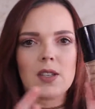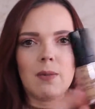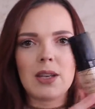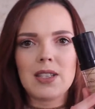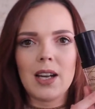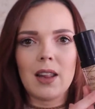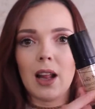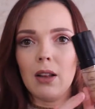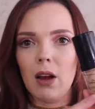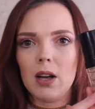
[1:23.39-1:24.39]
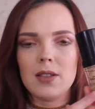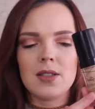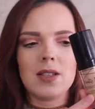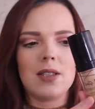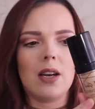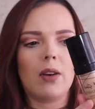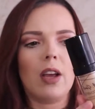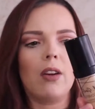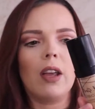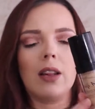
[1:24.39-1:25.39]
So I'm excited that Lawton's is now
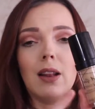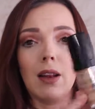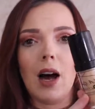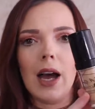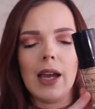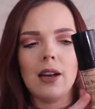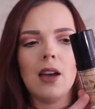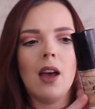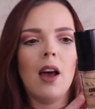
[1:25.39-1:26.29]
carrying the line.